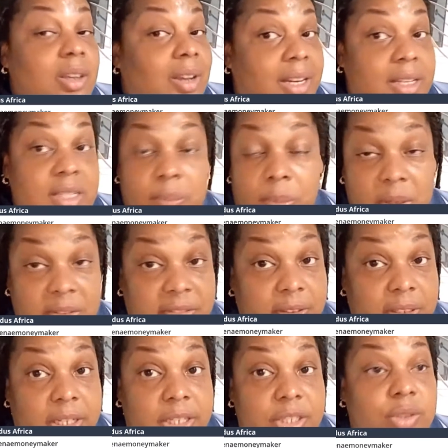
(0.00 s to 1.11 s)
You got this
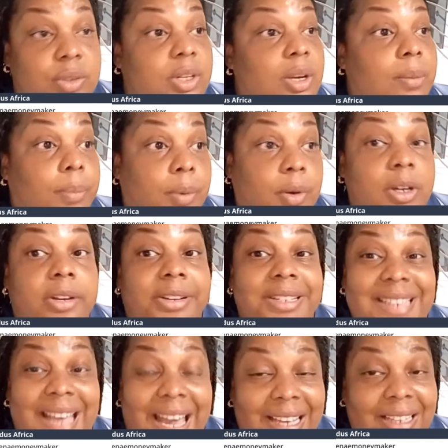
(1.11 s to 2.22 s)
beautiful country. You're born,
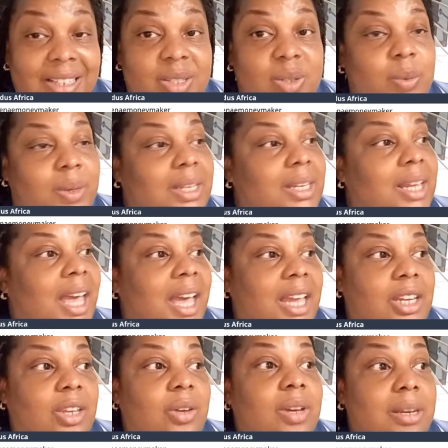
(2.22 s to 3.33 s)
you're entitled to it,
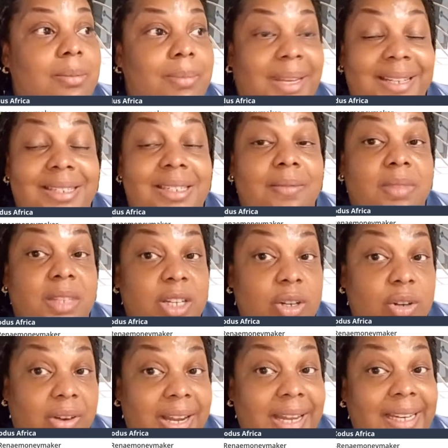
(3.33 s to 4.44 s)
and you can make
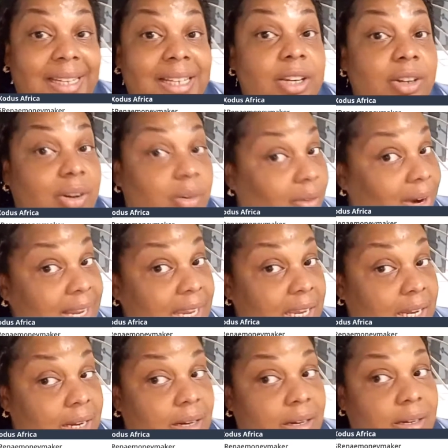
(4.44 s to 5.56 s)
something great right
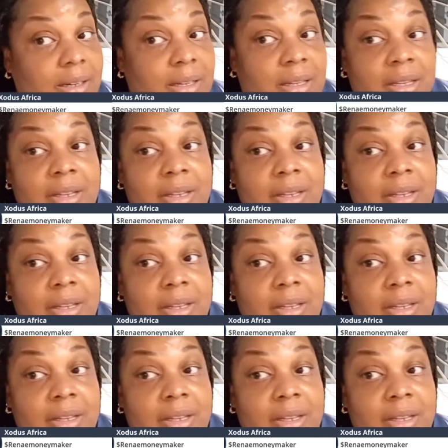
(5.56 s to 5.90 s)
here,